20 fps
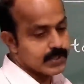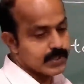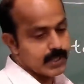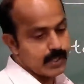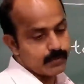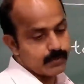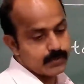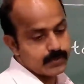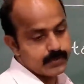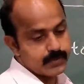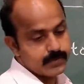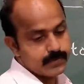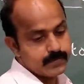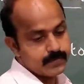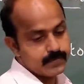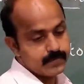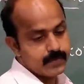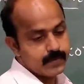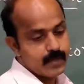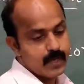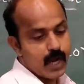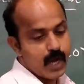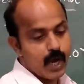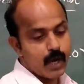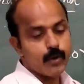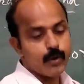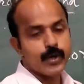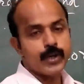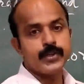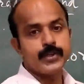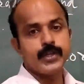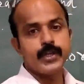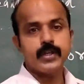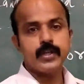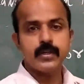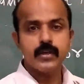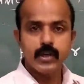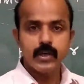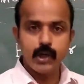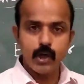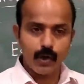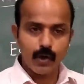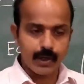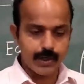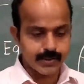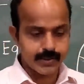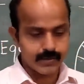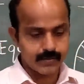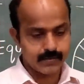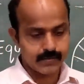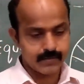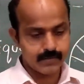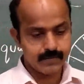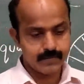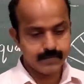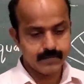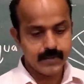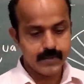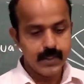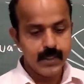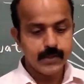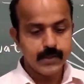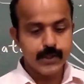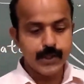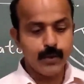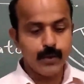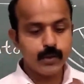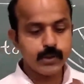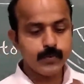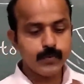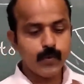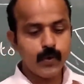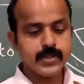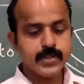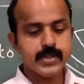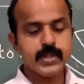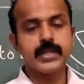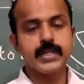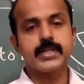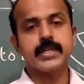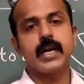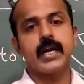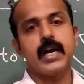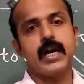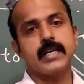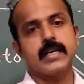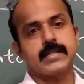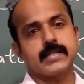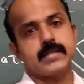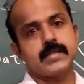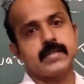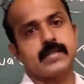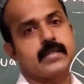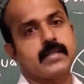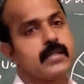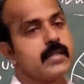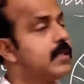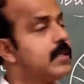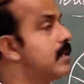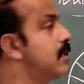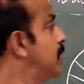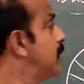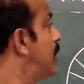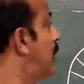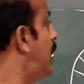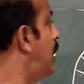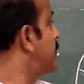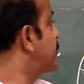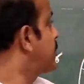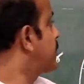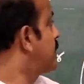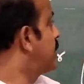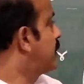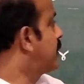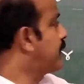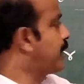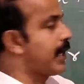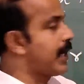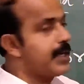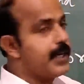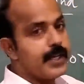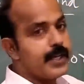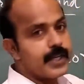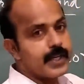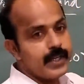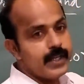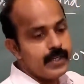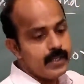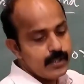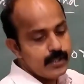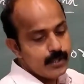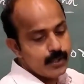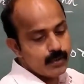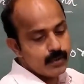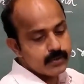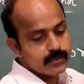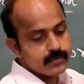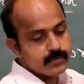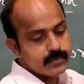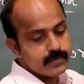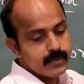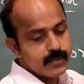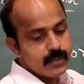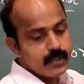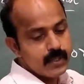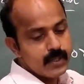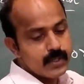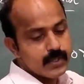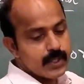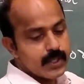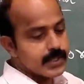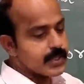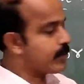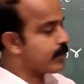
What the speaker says: south according to their locations. The north pole is written as 90 degree north. The